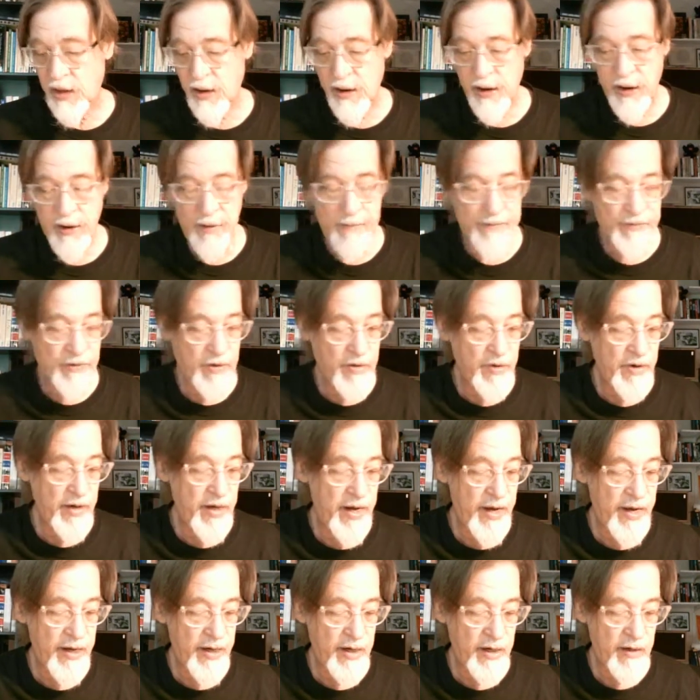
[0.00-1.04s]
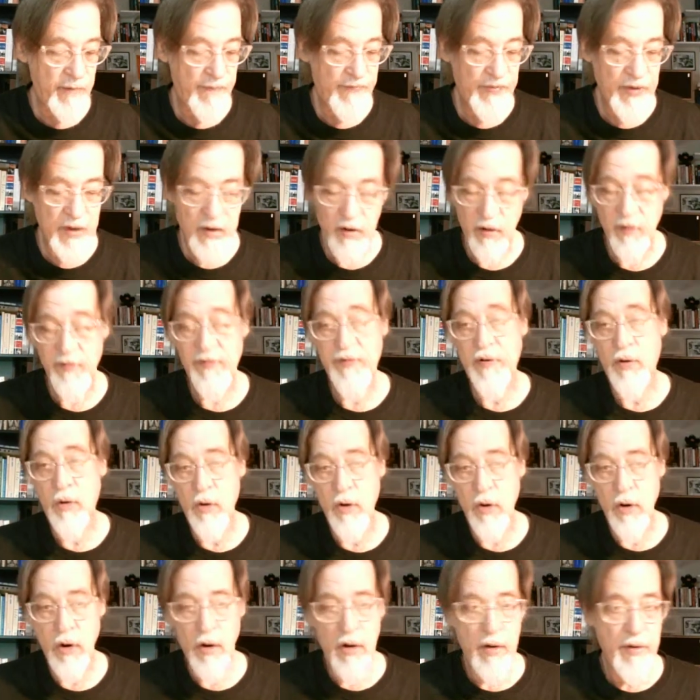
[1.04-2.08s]
not really too much,
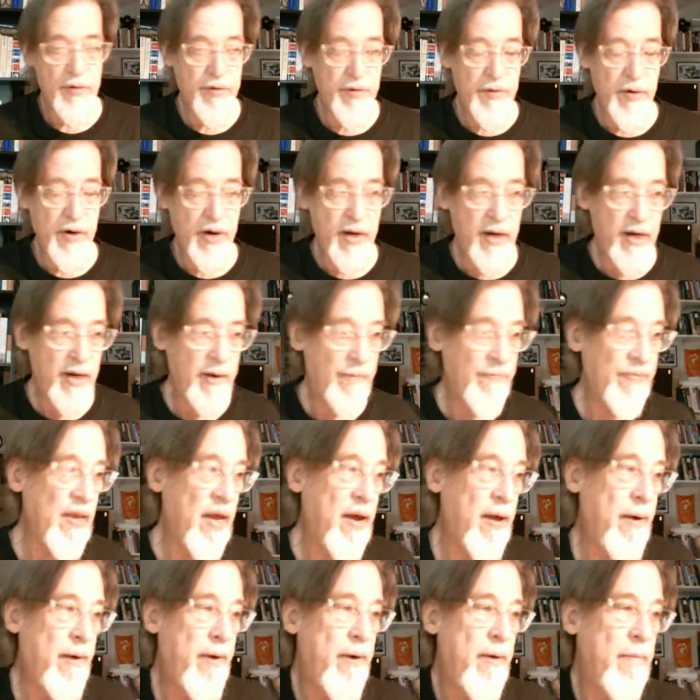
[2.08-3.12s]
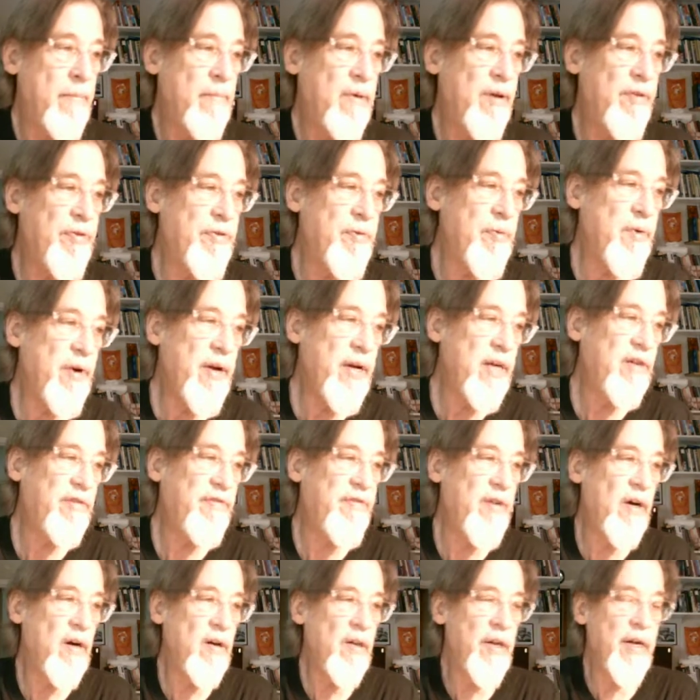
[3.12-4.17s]
3 of the big, those
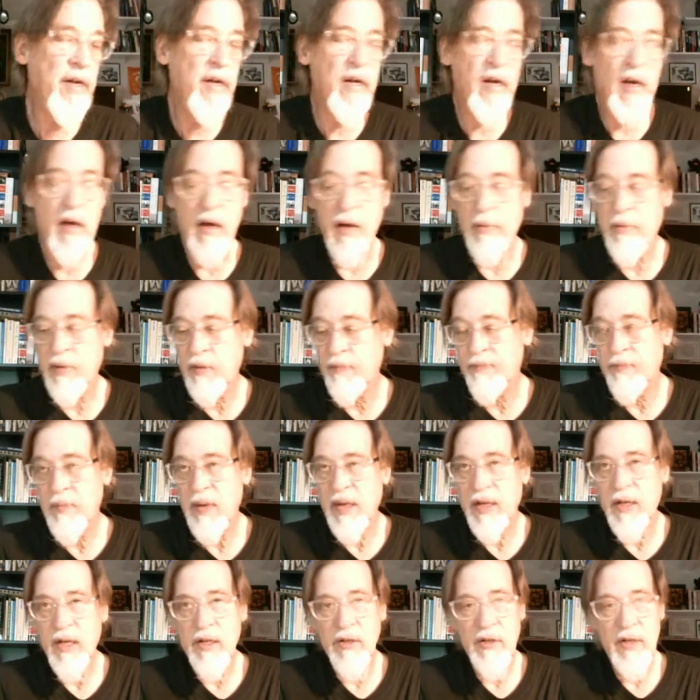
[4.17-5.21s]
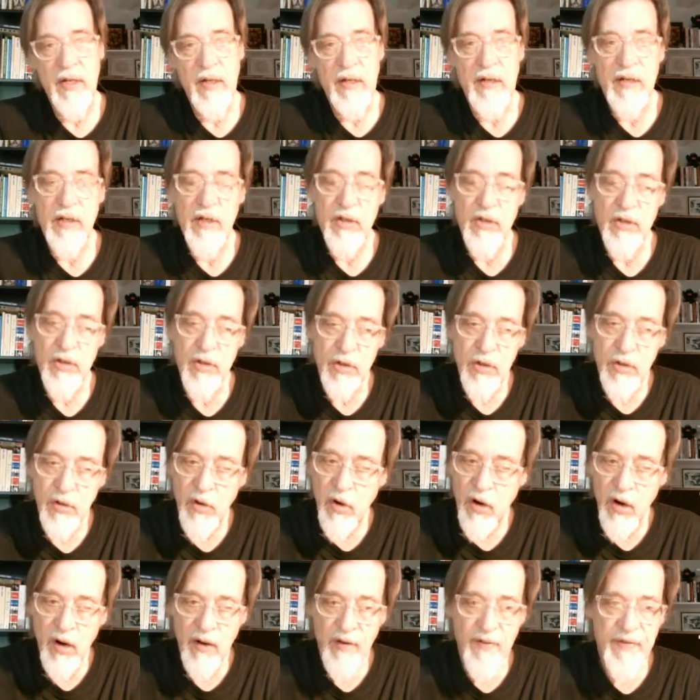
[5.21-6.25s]
3 males I mentioned, the
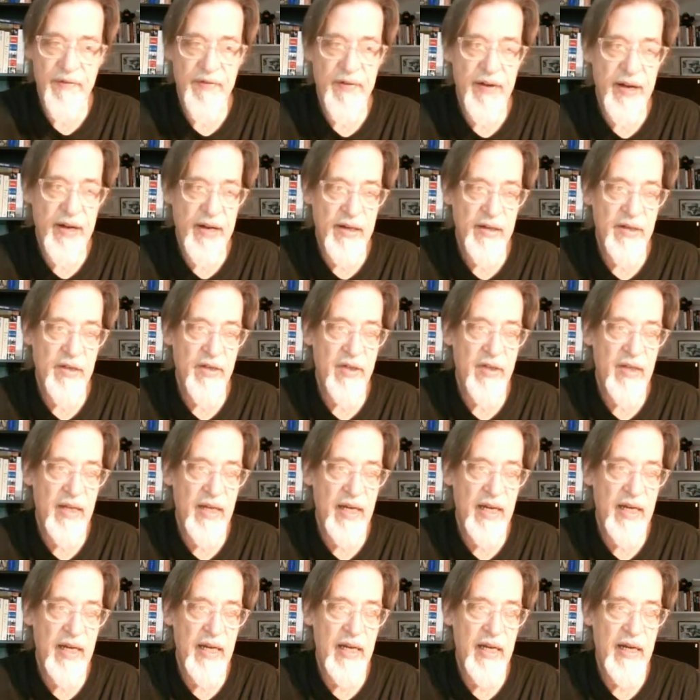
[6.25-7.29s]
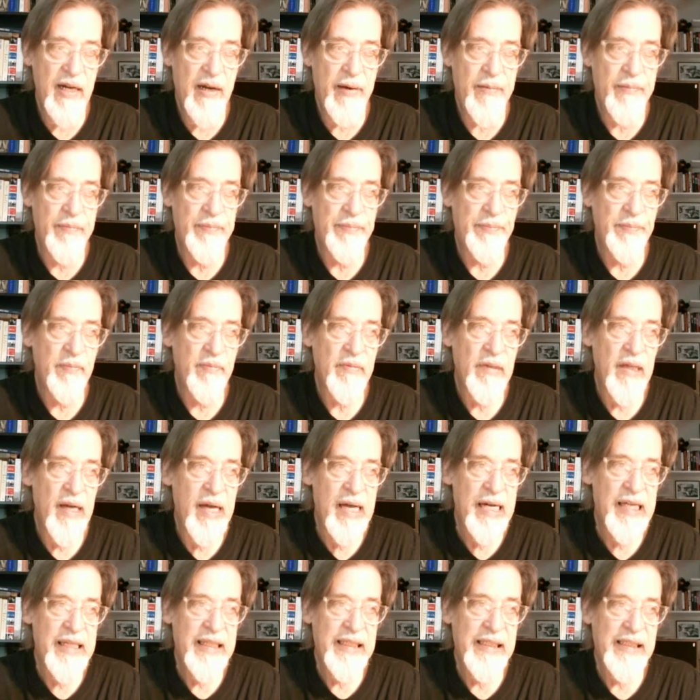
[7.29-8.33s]
dead white European males, Weber,
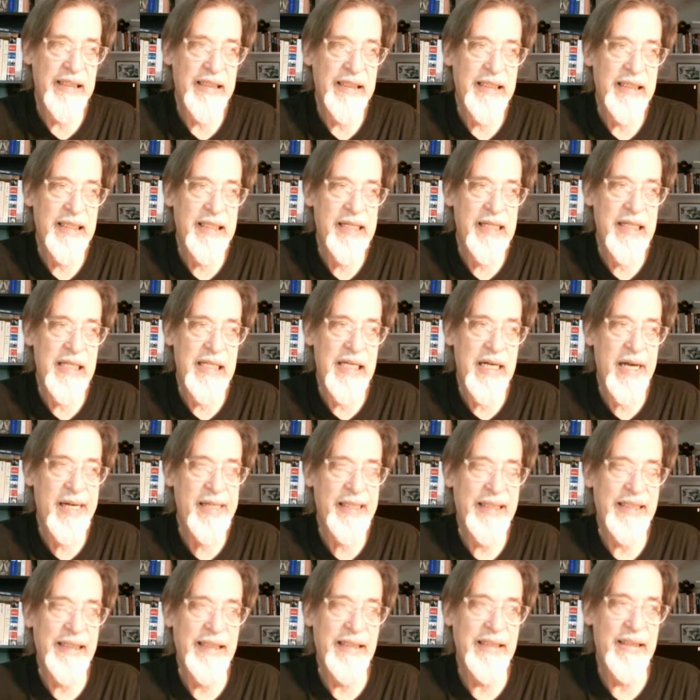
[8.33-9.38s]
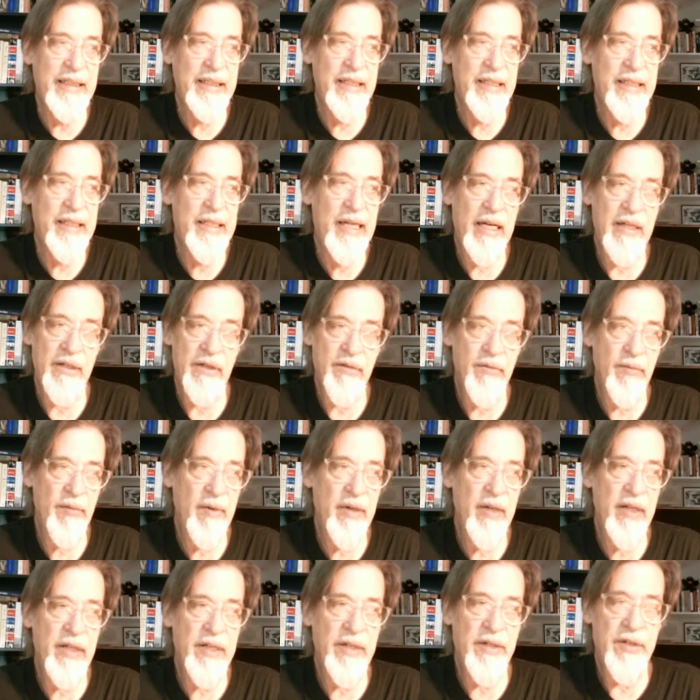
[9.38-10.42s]
Durkheim, and
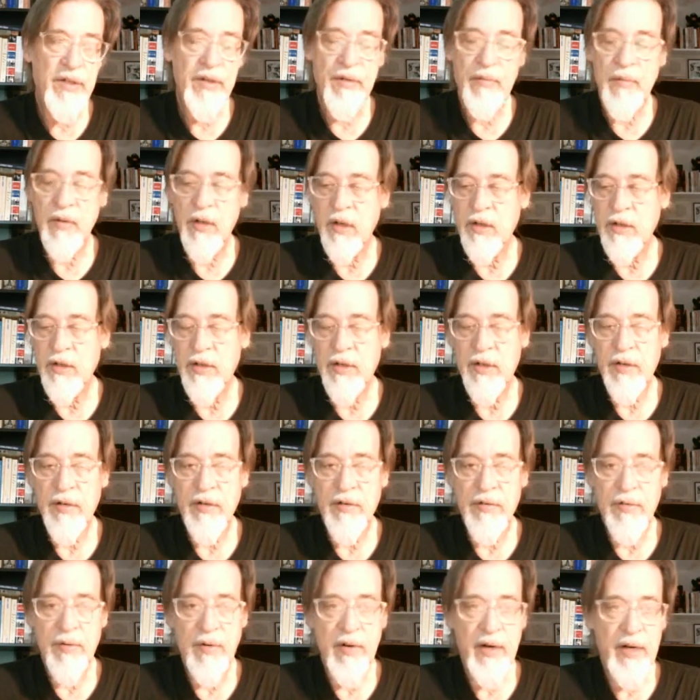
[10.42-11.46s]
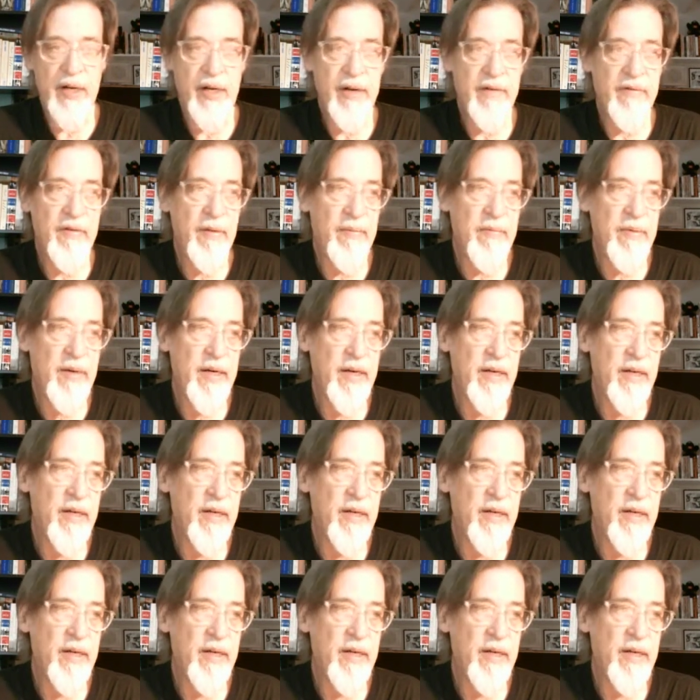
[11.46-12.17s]
Marx. Those 3 big